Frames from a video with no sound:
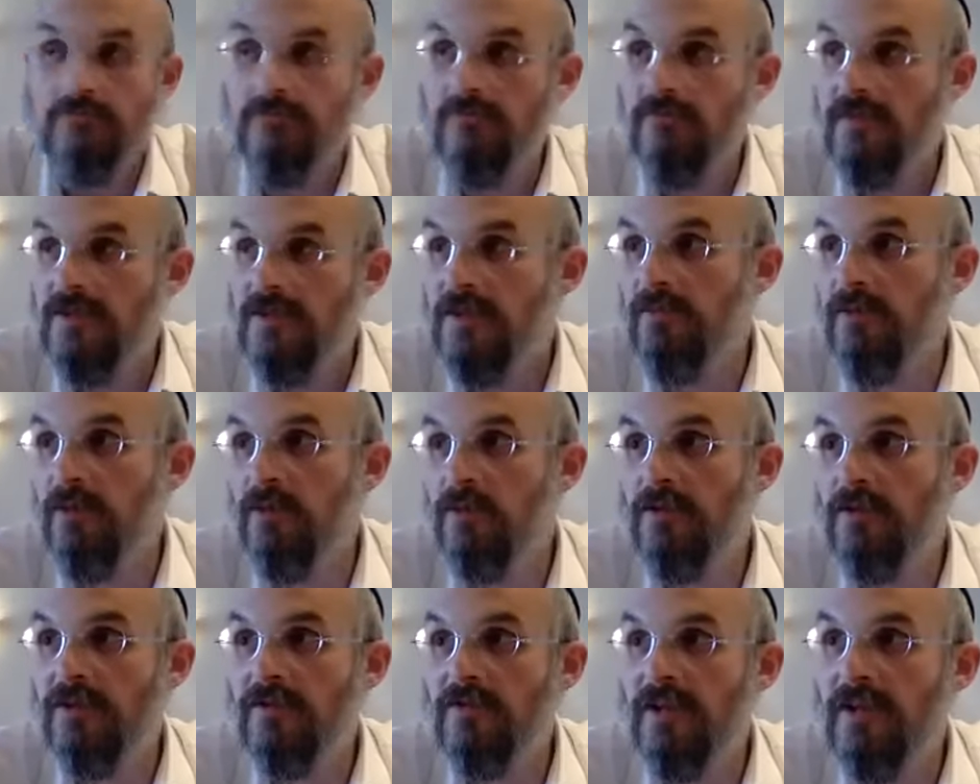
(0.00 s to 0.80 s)
Simple
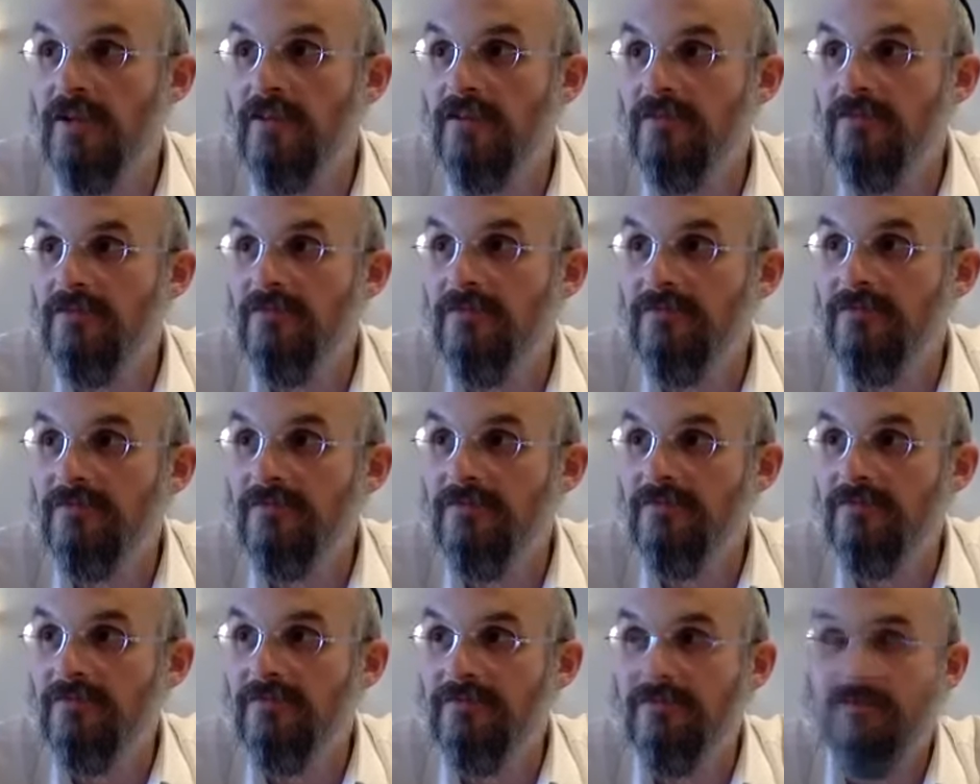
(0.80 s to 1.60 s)
words, right?
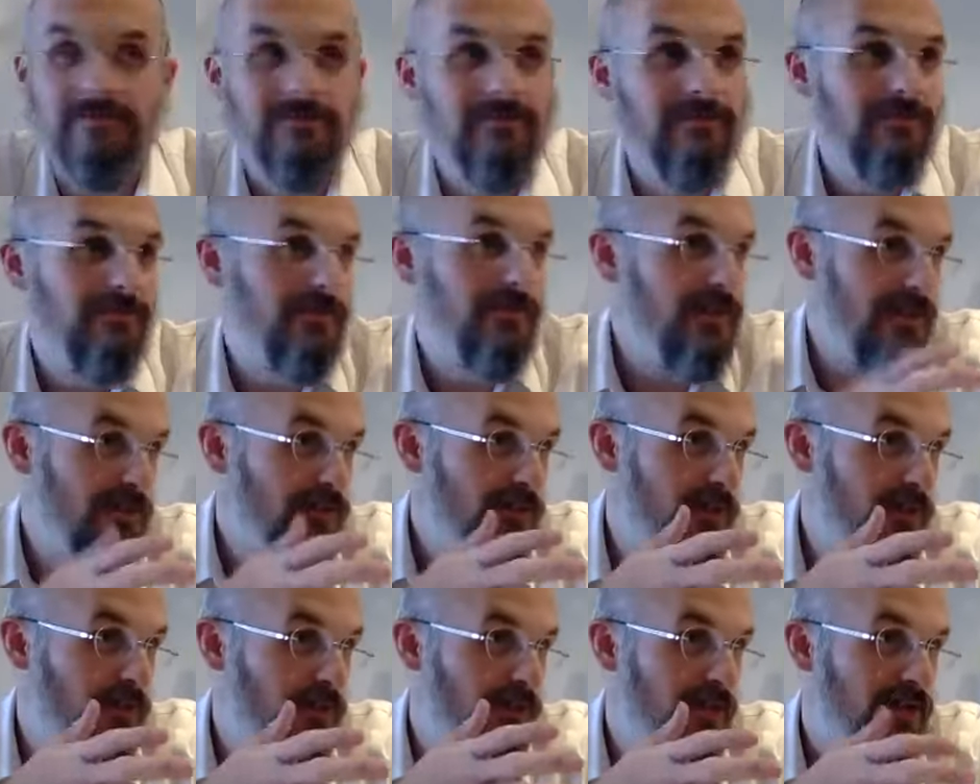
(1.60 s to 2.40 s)
Just three
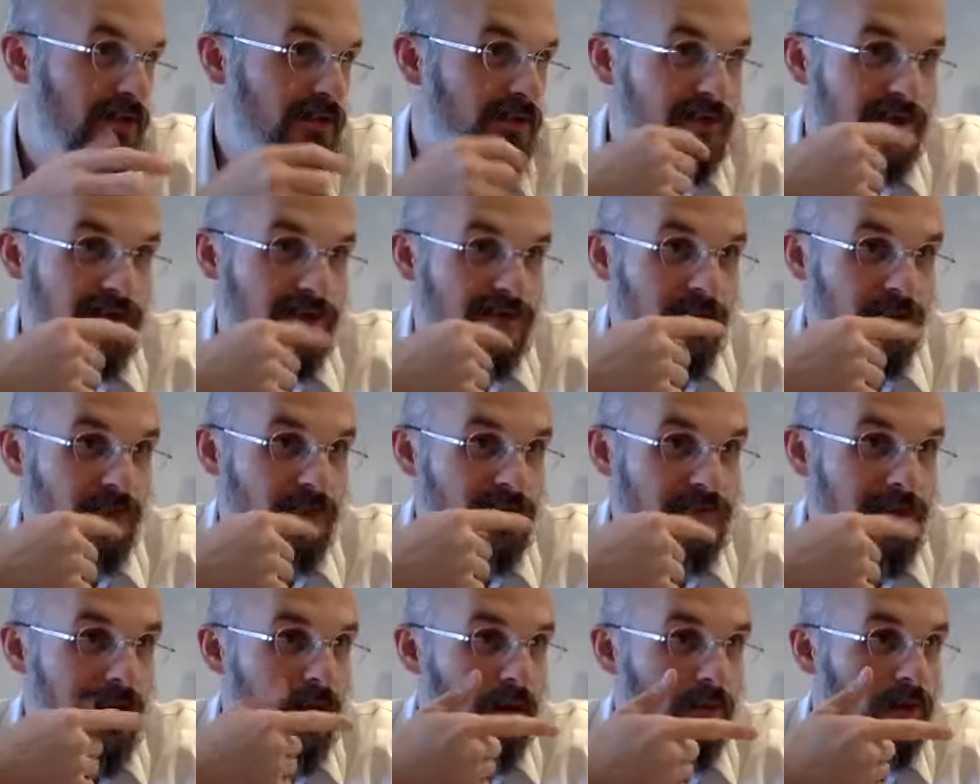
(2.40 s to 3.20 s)
words. Just I'm just
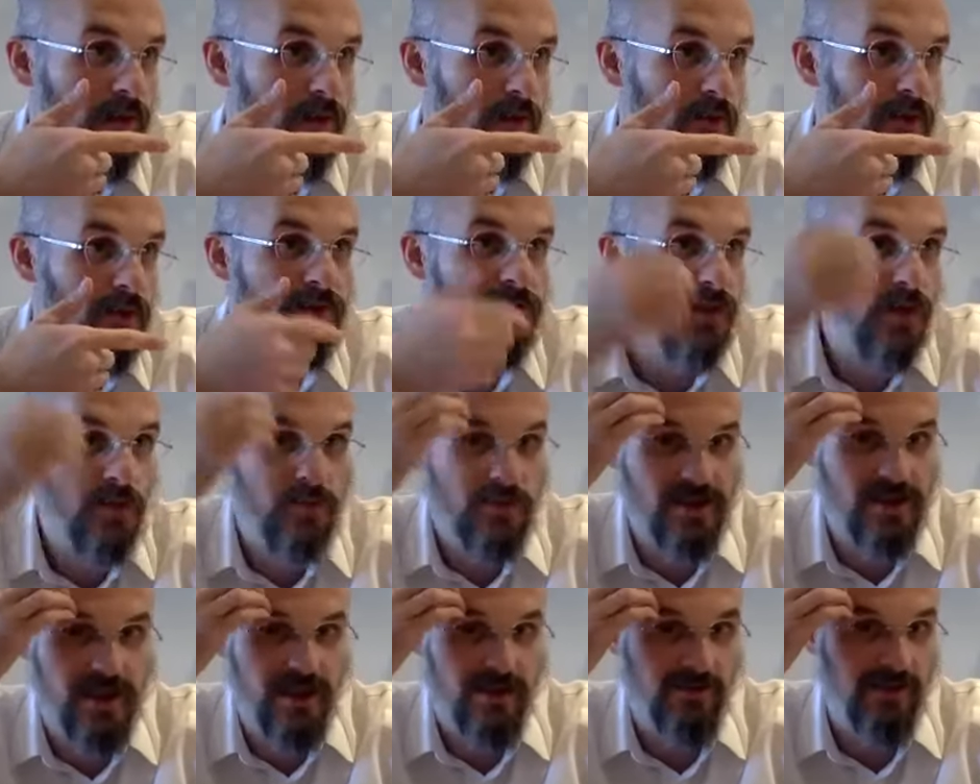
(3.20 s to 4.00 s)
mouthing words. All I'm
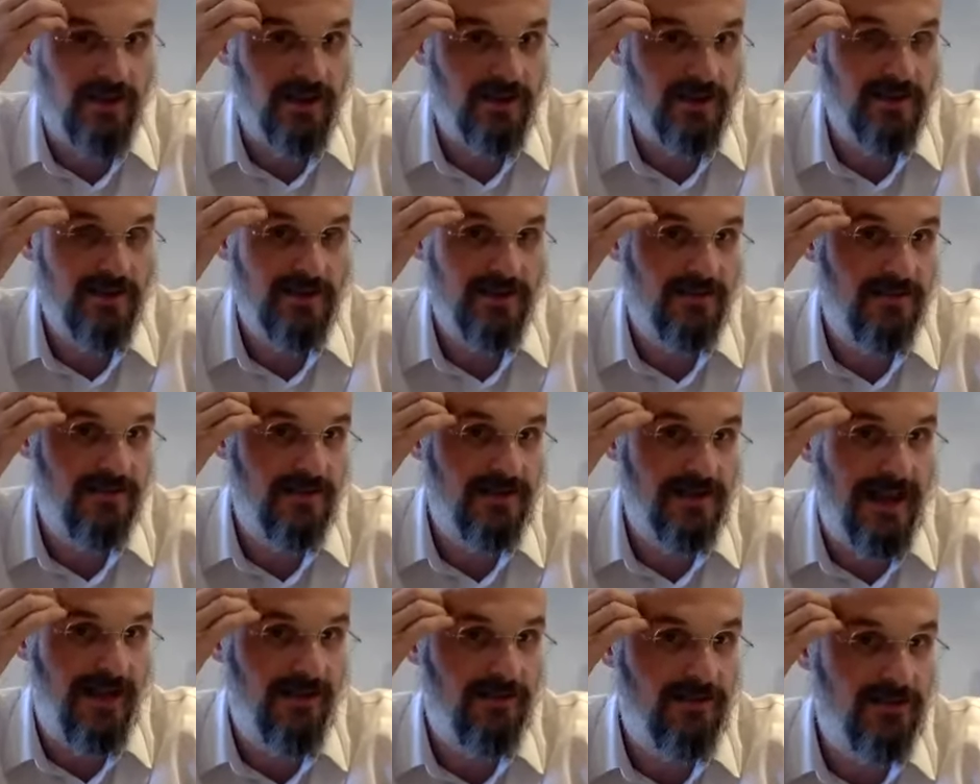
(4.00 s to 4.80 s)
saying, right? It's just
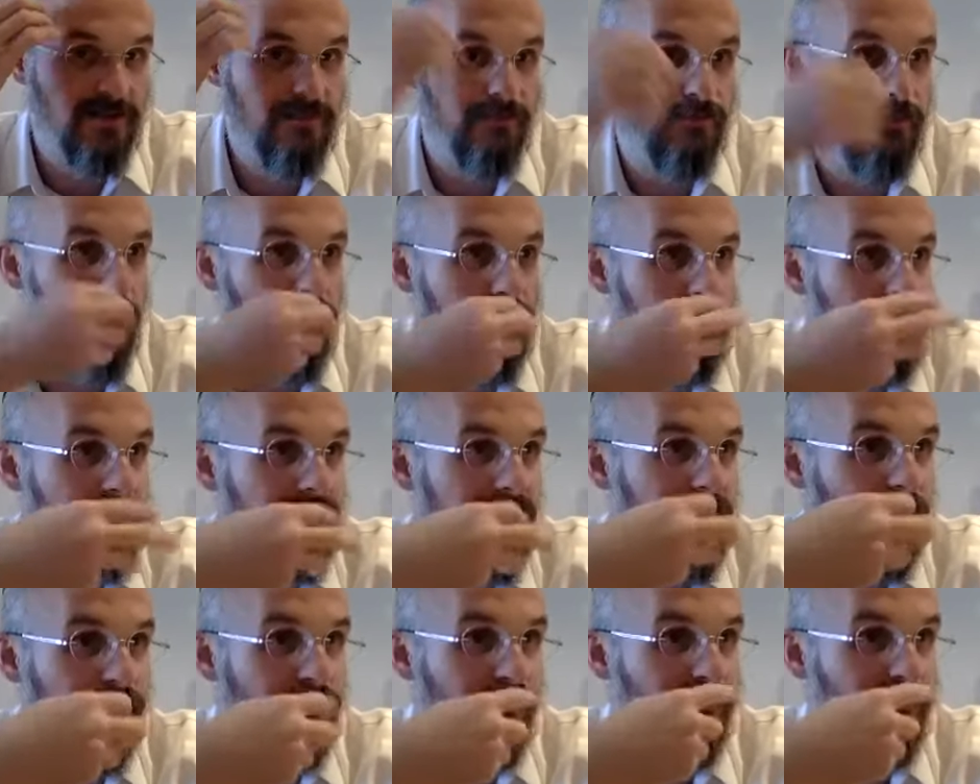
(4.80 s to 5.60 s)
sounds bouncing
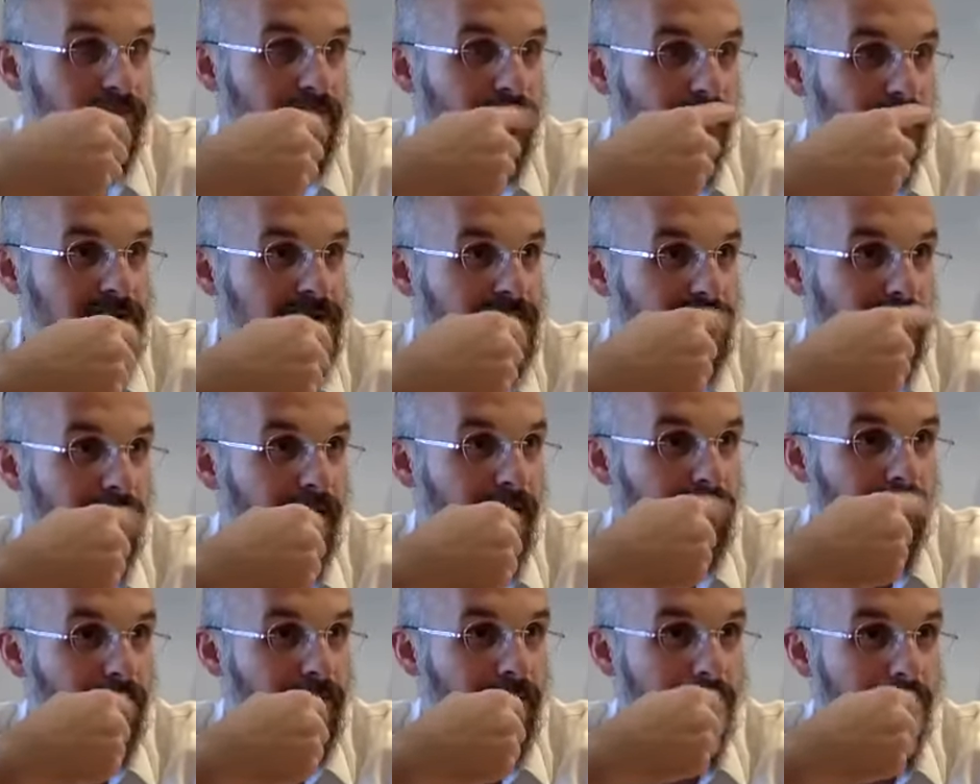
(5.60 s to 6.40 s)
out, bouncing around
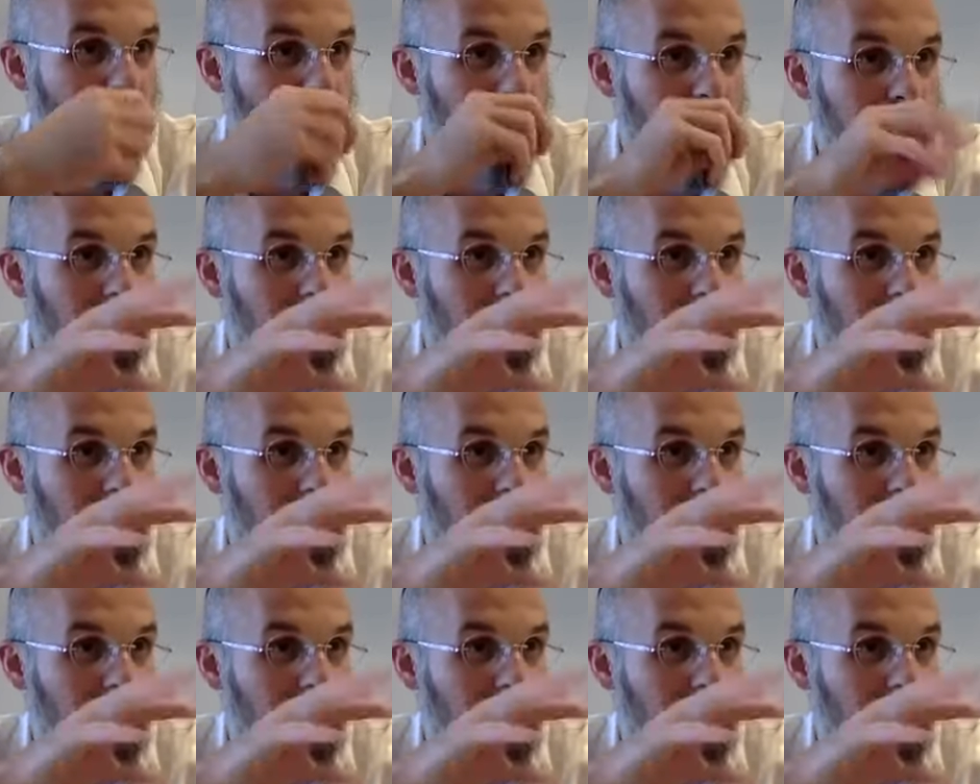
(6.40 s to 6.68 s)
my mouth and